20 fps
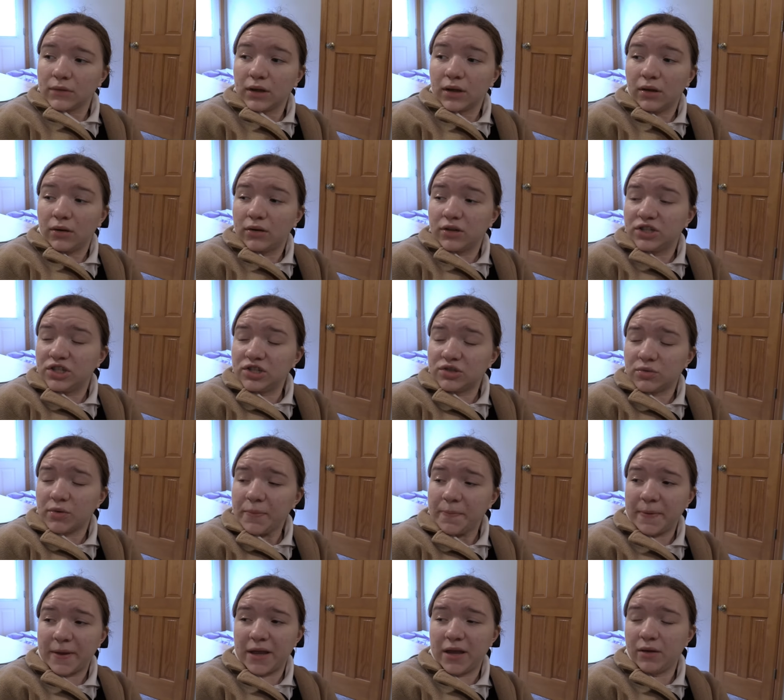You could just
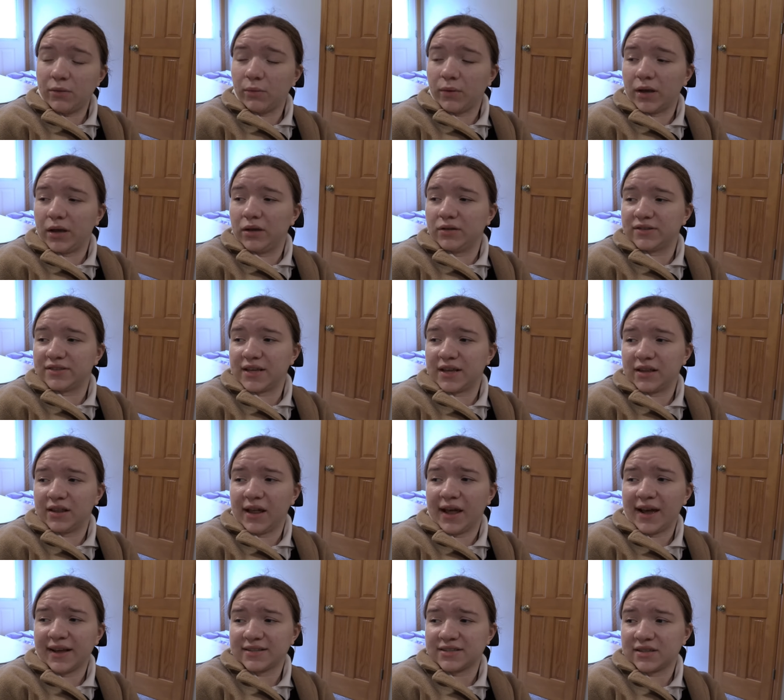repeat what you said
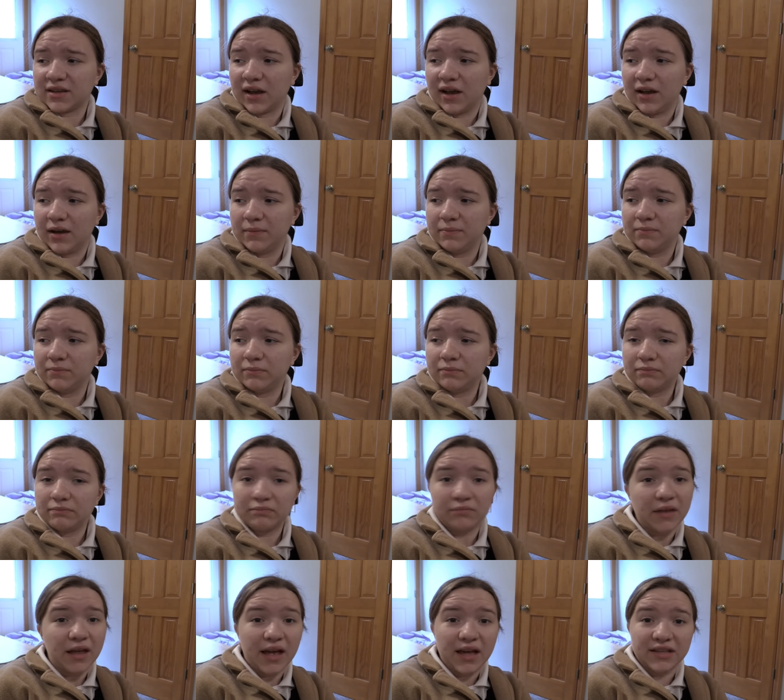last time.
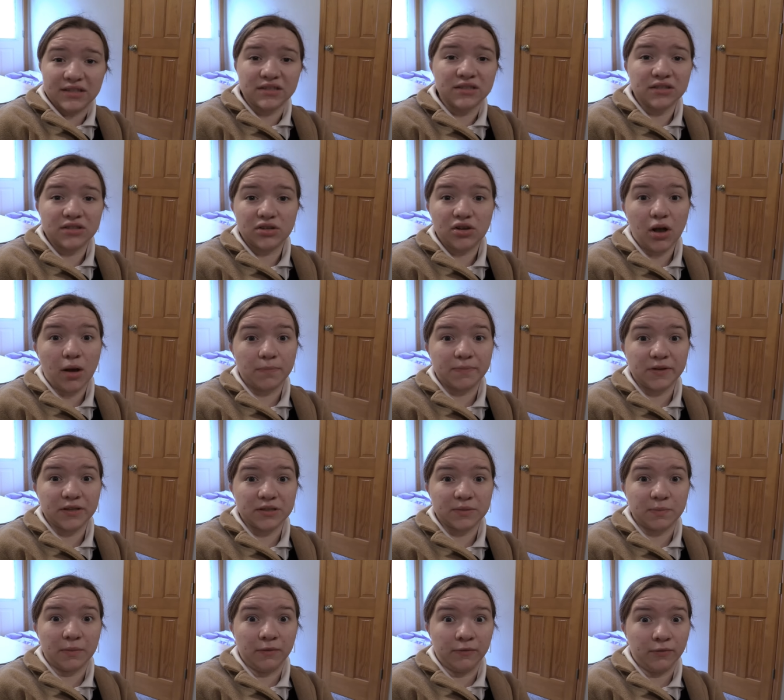Hasn't stopped
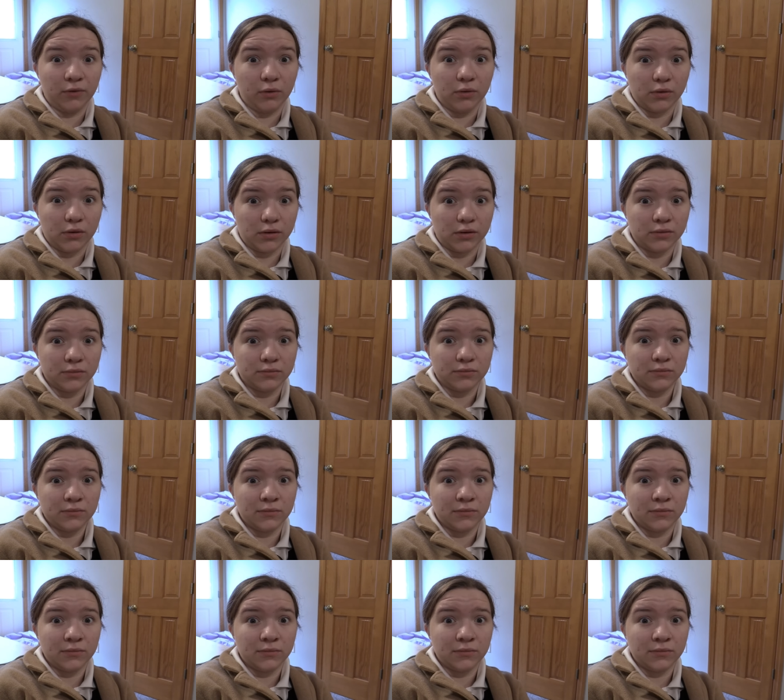us before.